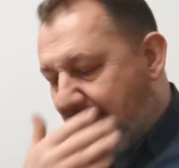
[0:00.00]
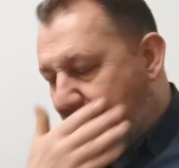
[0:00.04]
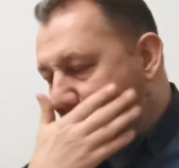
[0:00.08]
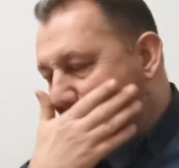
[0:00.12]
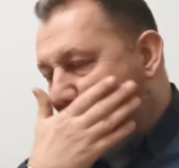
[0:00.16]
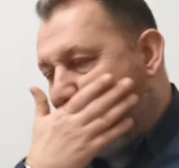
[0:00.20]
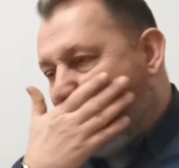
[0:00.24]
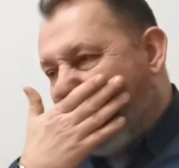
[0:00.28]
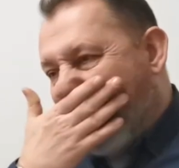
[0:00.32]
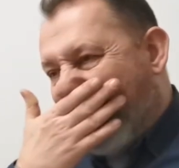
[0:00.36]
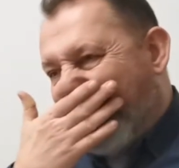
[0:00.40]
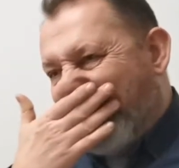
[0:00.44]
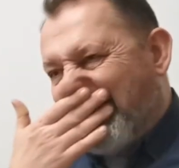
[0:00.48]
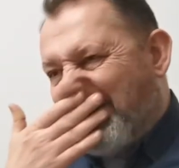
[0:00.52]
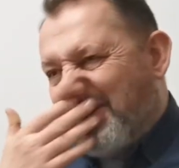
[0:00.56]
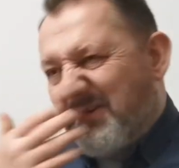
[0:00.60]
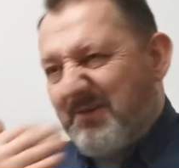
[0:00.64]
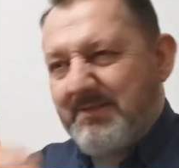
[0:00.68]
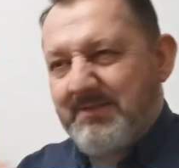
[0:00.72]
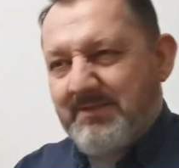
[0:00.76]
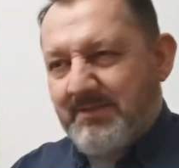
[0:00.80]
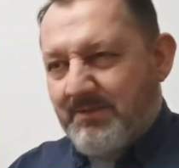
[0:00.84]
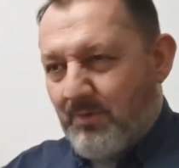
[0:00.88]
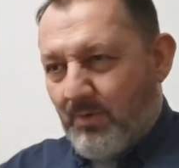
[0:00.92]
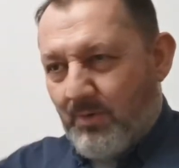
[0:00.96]
There
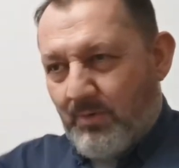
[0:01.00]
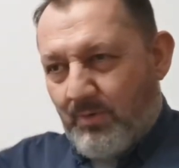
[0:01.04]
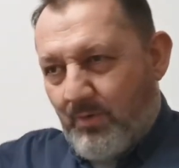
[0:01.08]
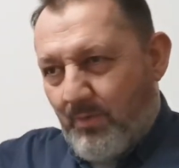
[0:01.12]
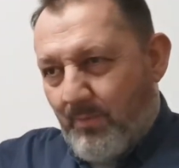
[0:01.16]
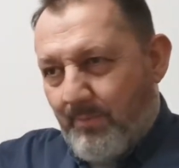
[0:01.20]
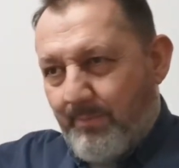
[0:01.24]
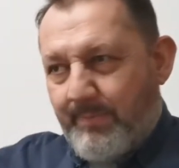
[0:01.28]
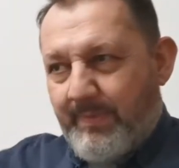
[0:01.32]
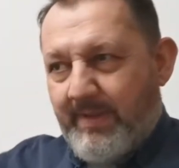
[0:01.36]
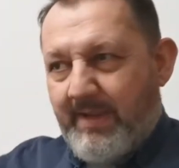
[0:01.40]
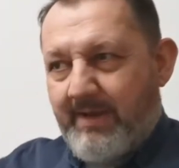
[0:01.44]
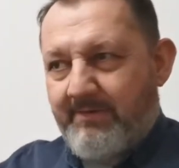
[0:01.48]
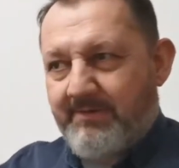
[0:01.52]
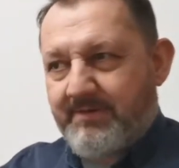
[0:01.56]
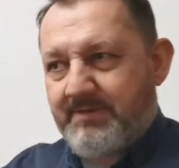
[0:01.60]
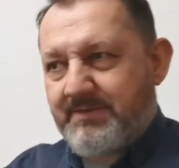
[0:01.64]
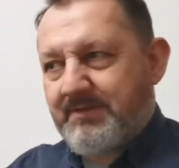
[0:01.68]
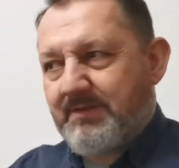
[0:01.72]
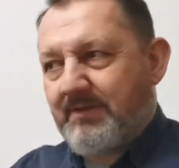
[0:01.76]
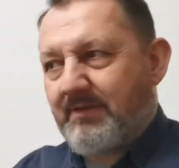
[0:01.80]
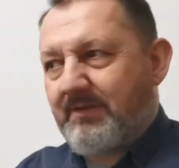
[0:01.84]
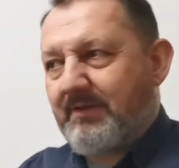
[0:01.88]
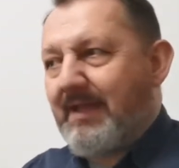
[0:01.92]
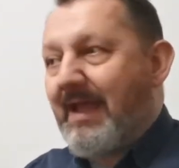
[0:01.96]
is no
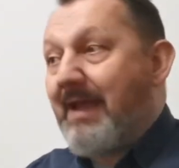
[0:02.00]
comparison.